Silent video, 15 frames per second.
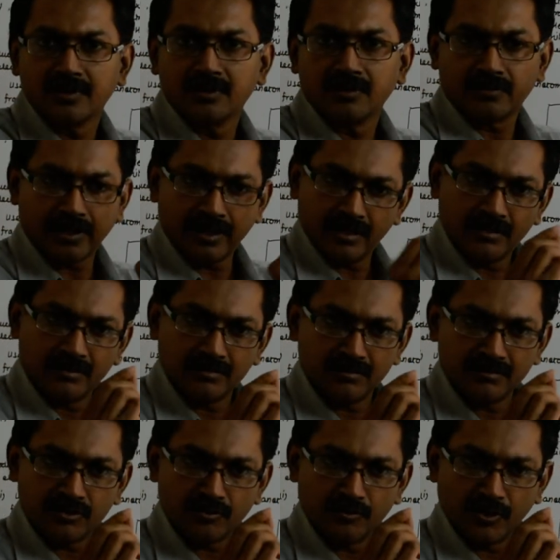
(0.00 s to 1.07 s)
Okay?
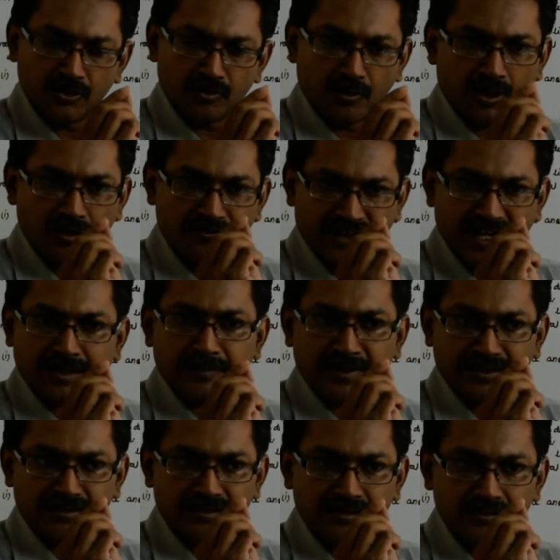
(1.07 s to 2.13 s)
A small
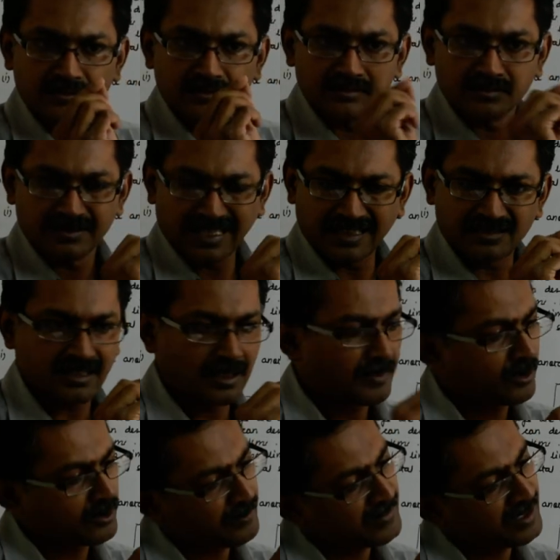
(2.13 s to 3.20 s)
fragment. That has come
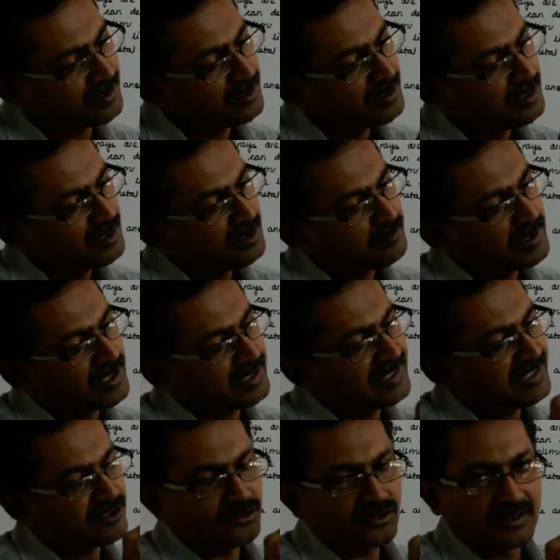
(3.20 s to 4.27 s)
out. But
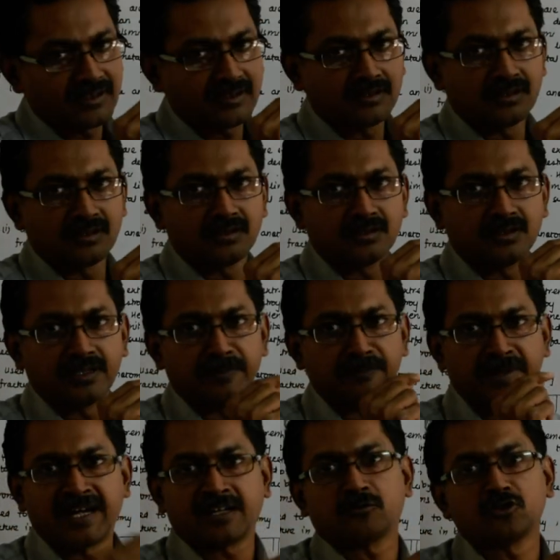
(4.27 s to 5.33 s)
it is the
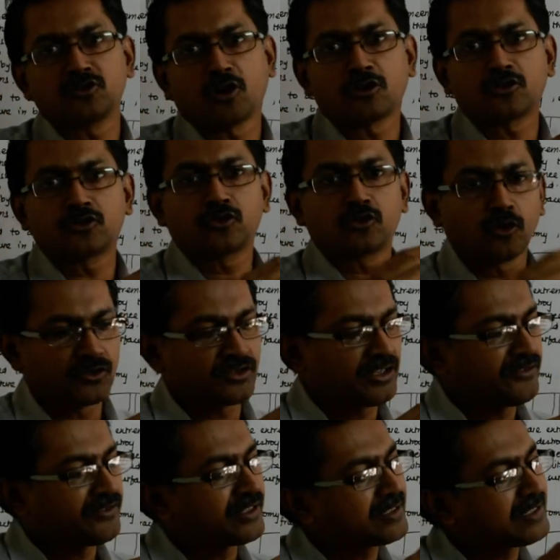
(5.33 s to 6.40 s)
impact was not so
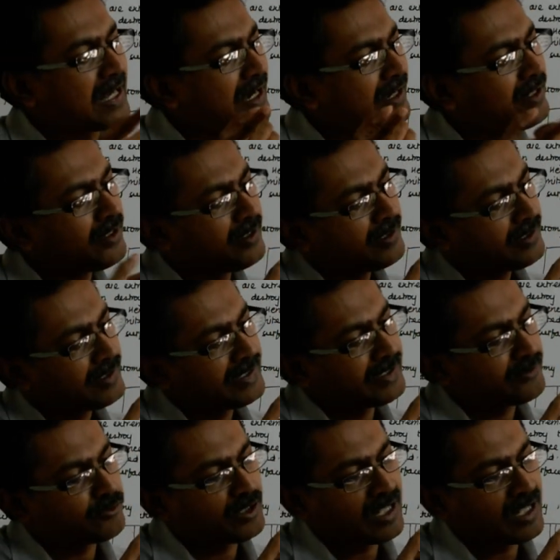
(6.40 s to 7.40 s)
severe that it would